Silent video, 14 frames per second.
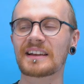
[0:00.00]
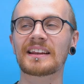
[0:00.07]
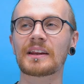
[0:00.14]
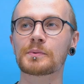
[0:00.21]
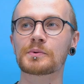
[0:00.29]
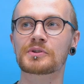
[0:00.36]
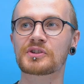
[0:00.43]
and then
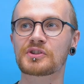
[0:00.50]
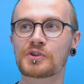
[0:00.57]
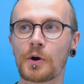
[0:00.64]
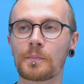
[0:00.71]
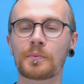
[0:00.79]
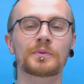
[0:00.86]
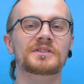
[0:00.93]
it will
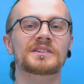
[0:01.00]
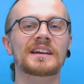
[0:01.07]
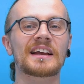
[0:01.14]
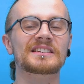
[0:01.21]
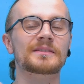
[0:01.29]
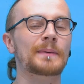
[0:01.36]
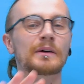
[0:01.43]
stop once it
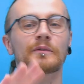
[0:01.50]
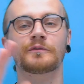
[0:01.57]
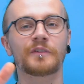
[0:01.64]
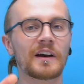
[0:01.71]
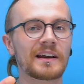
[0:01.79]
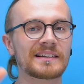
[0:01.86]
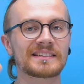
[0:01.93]
gets about
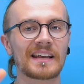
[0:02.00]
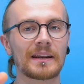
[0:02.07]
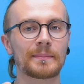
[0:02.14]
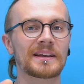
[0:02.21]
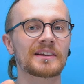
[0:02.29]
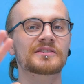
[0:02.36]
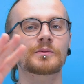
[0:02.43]
30
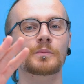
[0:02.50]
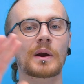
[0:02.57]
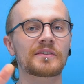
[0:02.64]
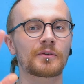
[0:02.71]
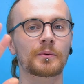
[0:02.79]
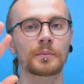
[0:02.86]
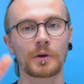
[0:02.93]
centimeters away
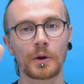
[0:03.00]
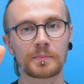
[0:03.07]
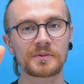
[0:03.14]
from an